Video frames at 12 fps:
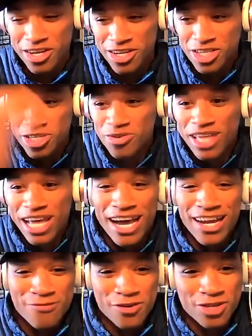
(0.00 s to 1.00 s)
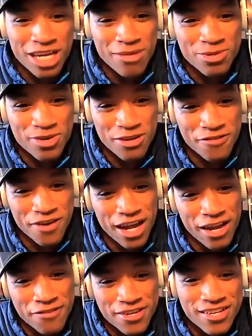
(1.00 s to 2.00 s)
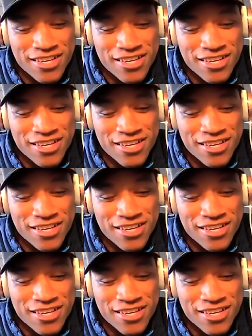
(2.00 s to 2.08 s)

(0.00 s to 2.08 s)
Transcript: could do that for top 25.